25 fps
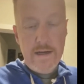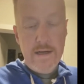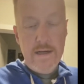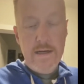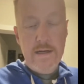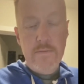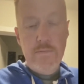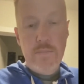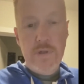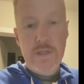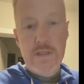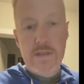
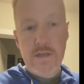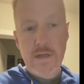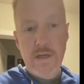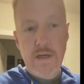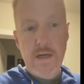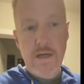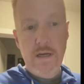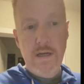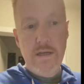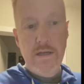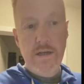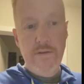But
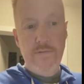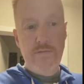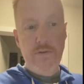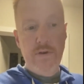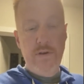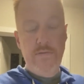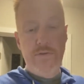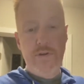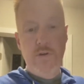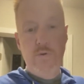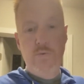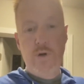
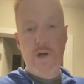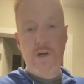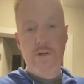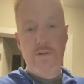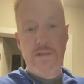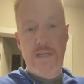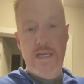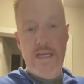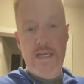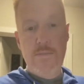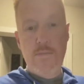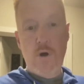if you wear
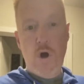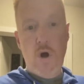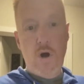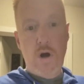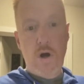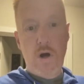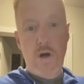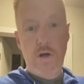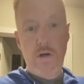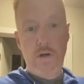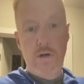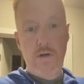Team
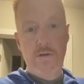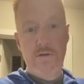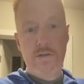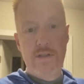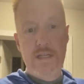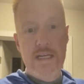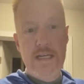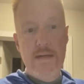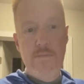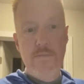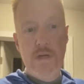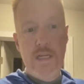R or
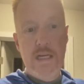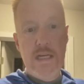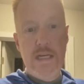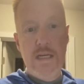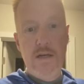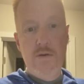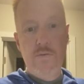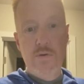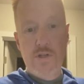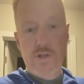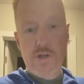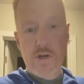Team
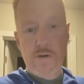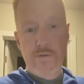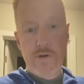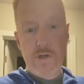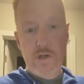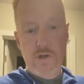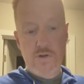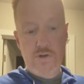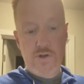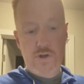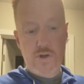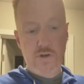D, whichever
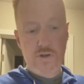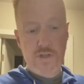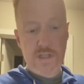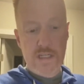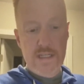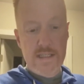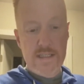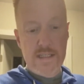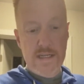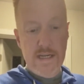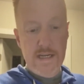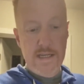your
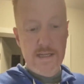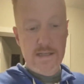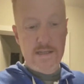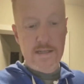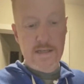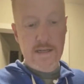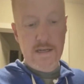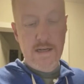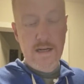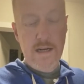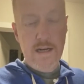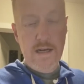jersey says,
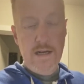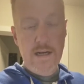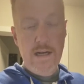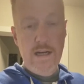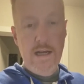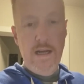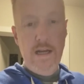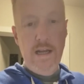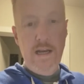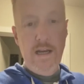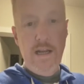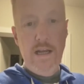
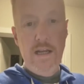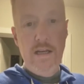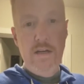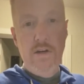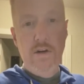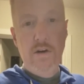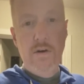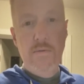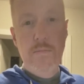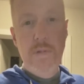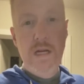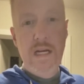and
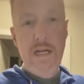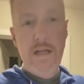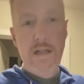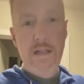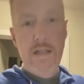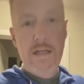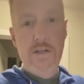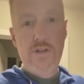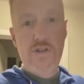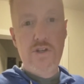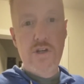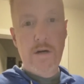you're
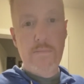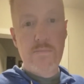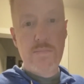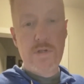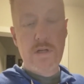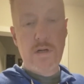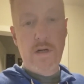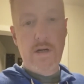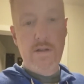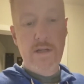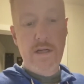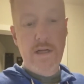immediately
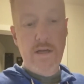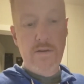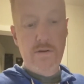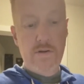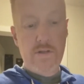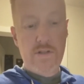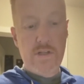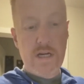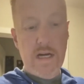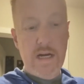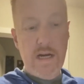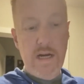jumped on the other
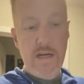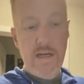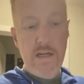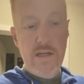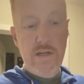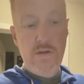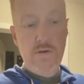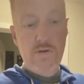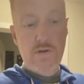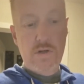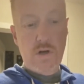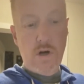side
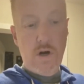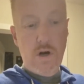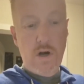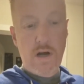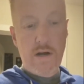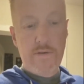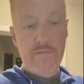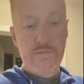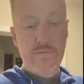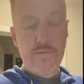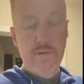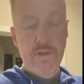and you start
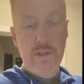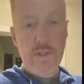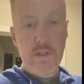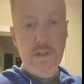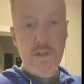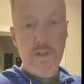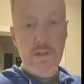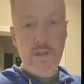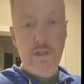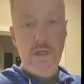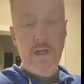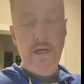off
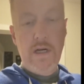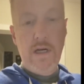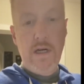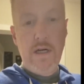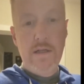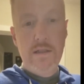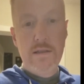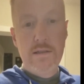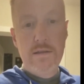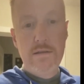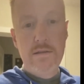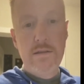
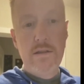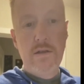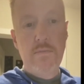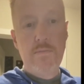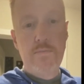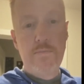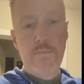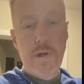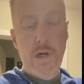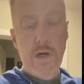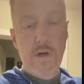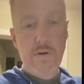your
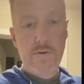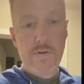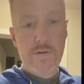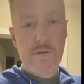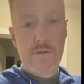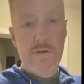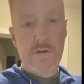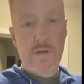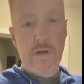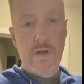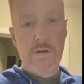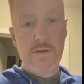
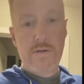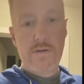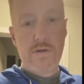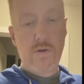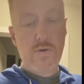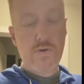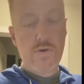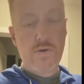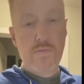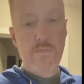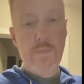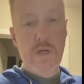posts on
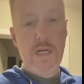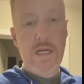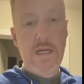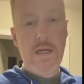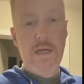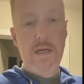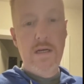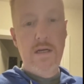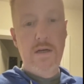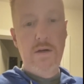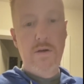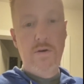social
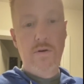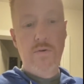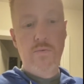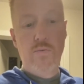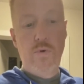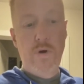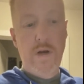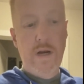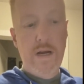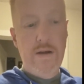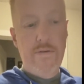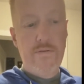media or
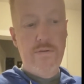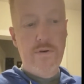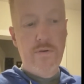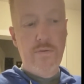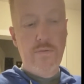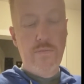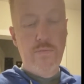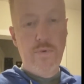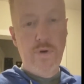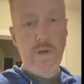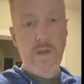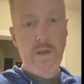whatever
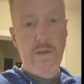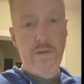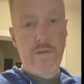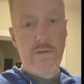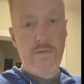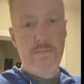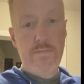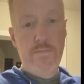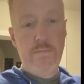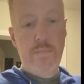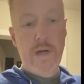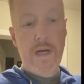with
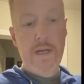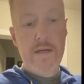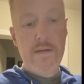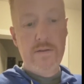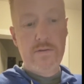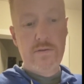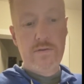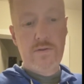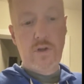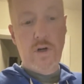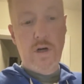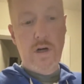"but
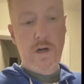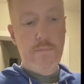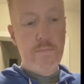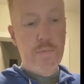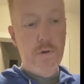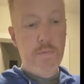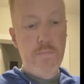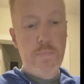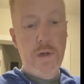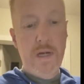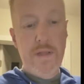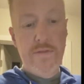Trump"
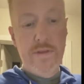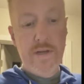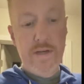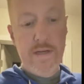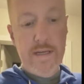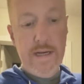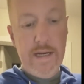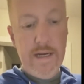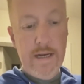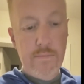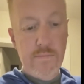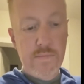or "but the
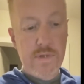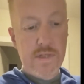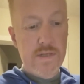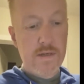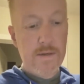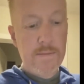Dems,"